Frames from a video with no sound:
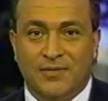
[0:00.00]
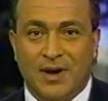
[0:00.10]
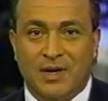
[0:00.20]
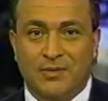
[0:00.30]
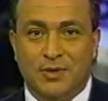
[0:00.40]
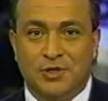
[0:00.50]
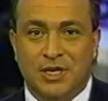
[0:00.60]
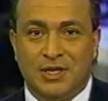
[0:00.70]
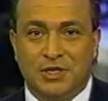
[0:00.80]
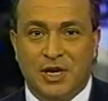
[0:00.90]
Fred
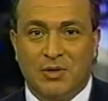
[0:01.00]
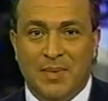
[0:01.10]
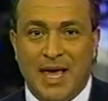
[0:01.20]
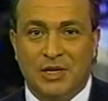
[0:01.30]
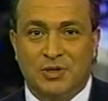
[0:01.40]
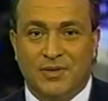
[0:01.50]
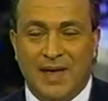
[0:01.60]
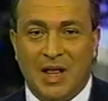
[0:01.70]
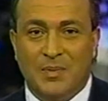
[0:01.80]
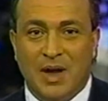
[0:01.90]
Carucci, the general manager of
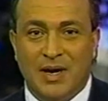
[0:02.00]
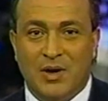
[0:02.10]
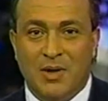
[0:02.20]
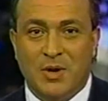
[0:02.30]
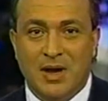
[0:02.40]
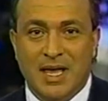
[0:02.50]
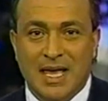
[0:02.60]
Alpine Armor,